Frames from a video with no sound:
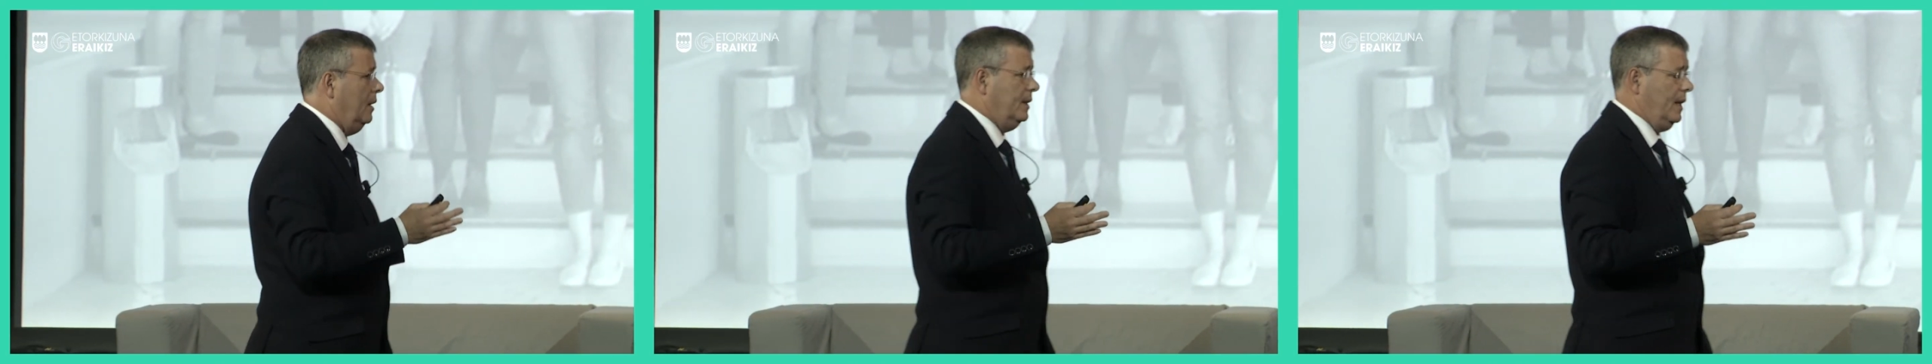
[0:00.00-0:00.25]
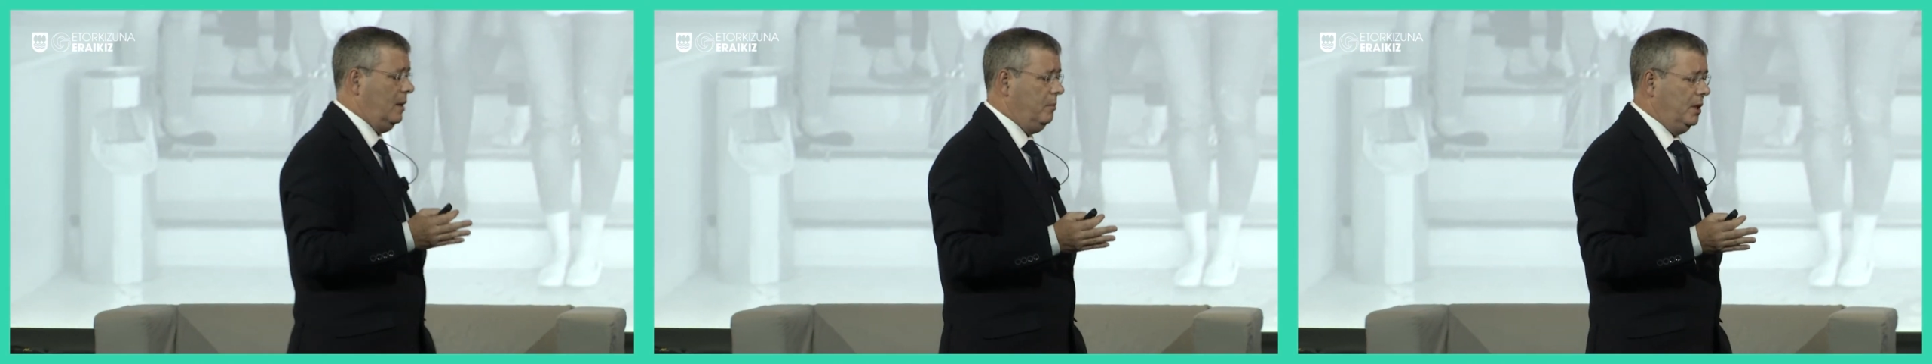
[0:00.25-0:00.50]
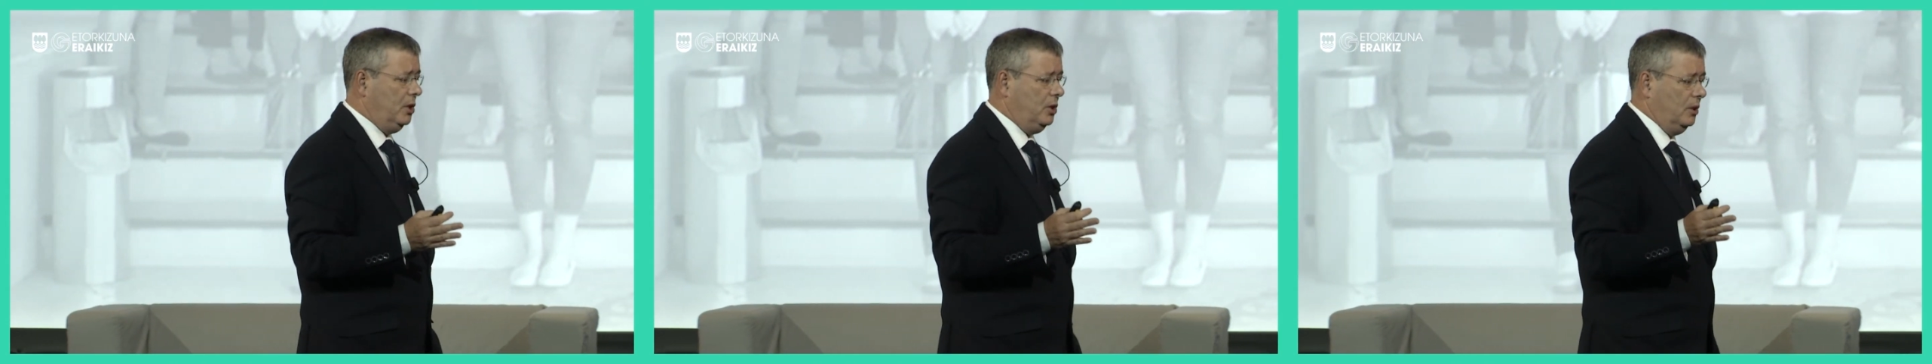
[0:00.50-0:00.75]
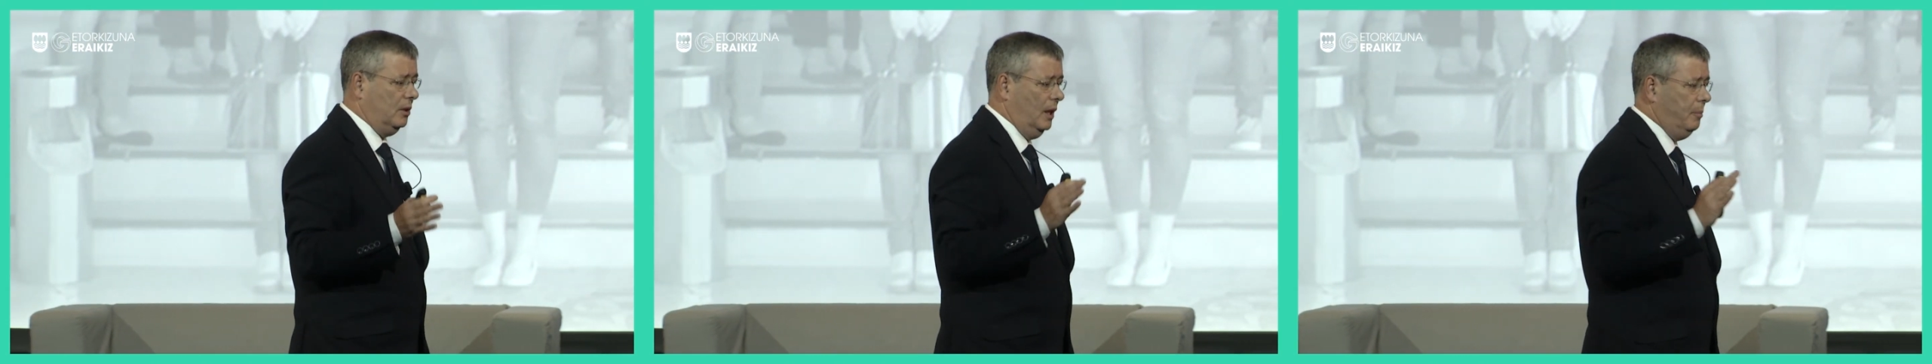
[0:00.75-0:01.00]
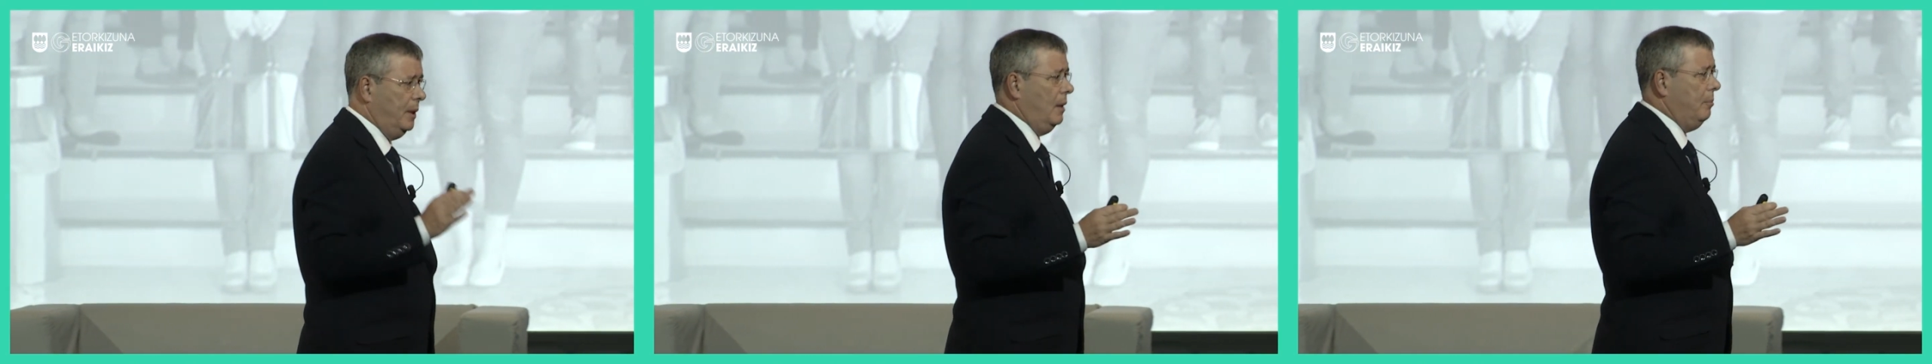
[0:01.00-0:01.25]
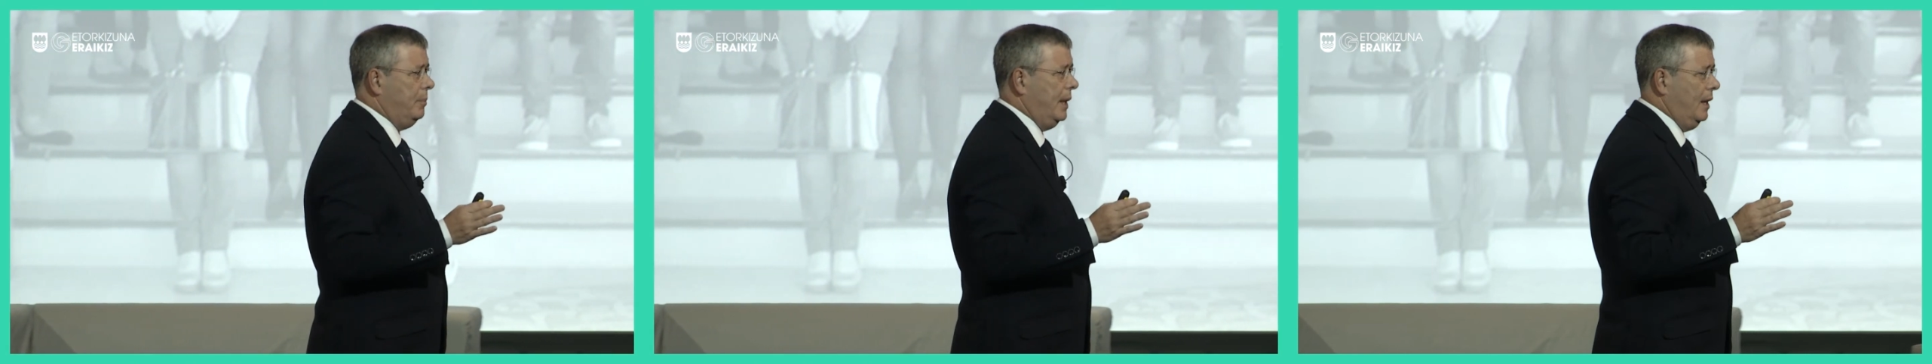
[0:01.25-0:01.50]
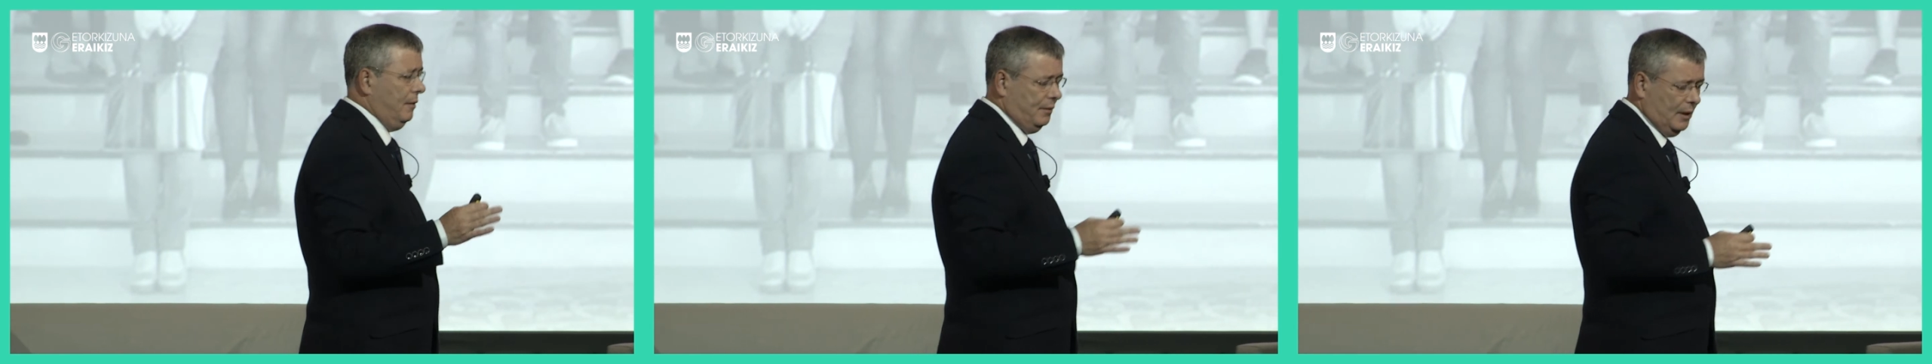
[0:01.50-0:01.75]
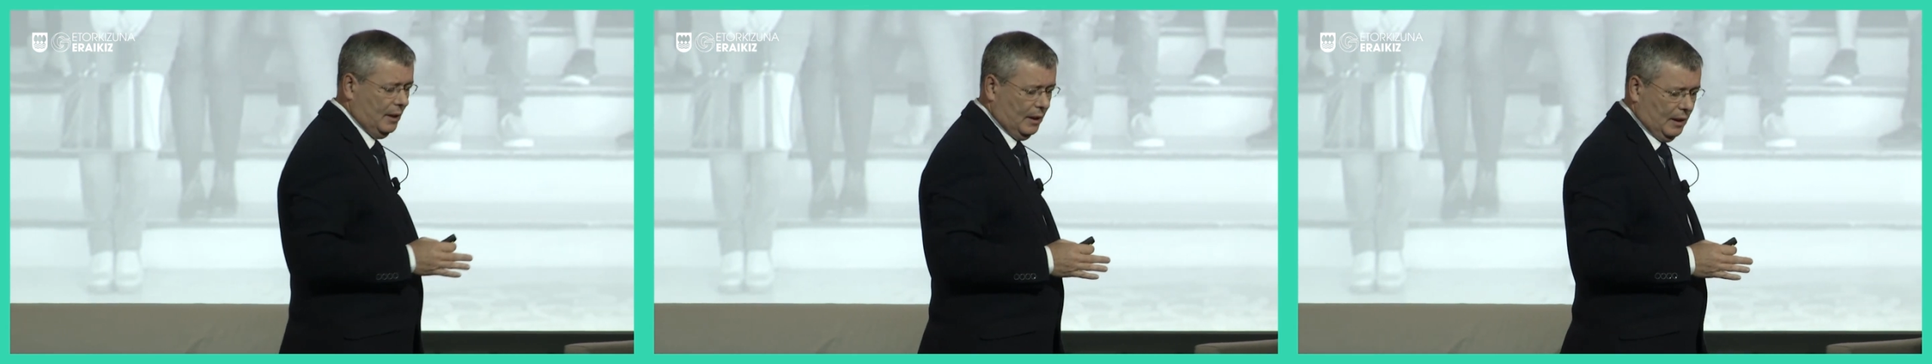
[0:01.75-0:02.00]
as I mentioned, EpidemPrev,
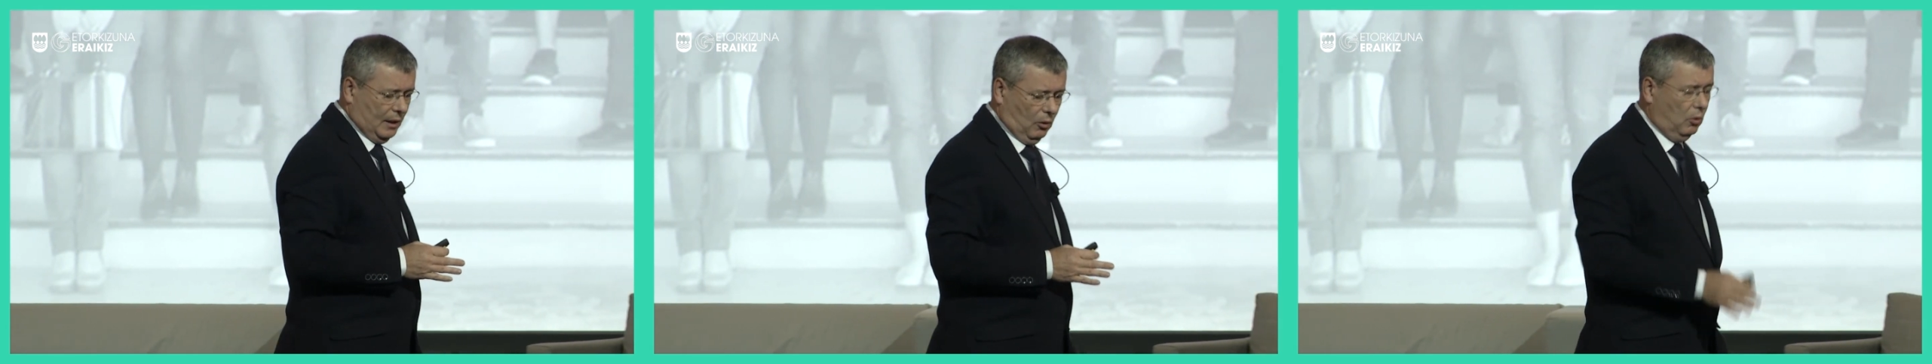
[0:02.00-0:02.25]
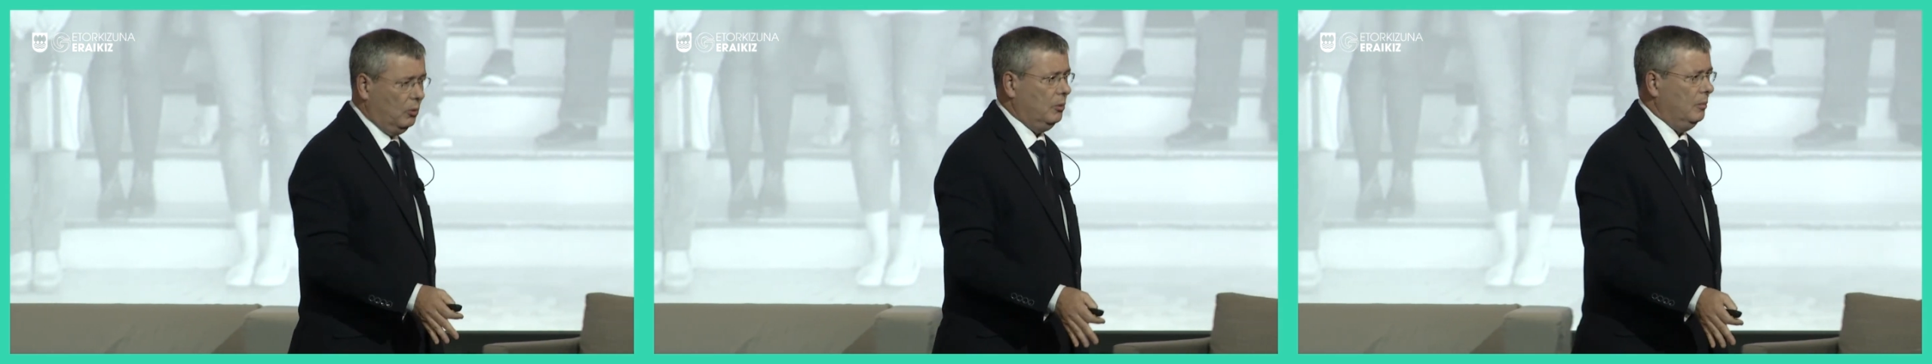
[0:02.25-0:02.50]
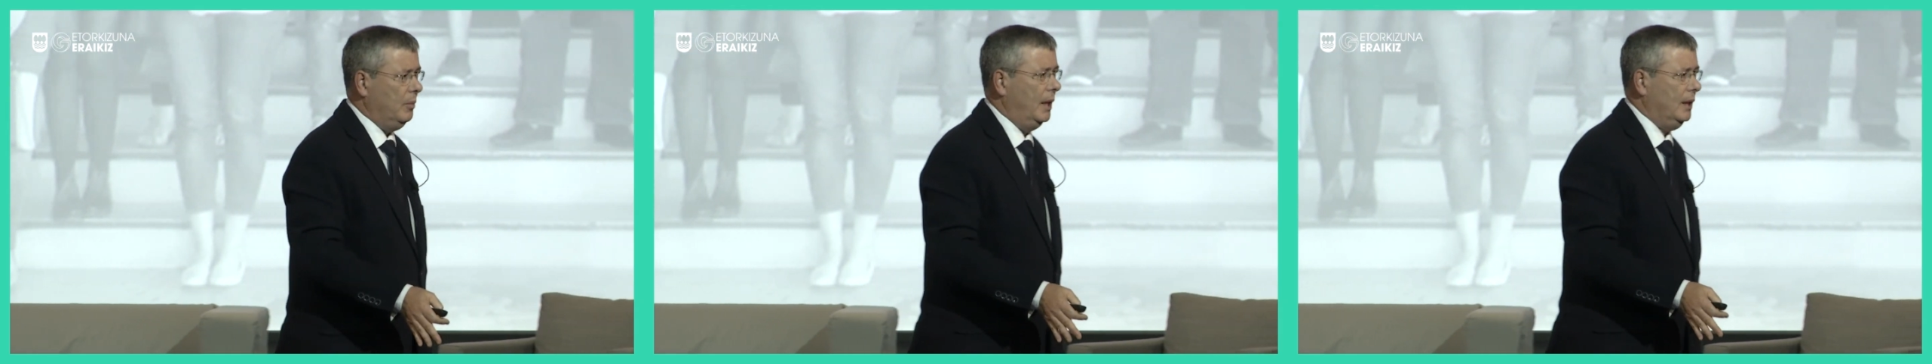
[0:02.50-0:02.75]
oh, my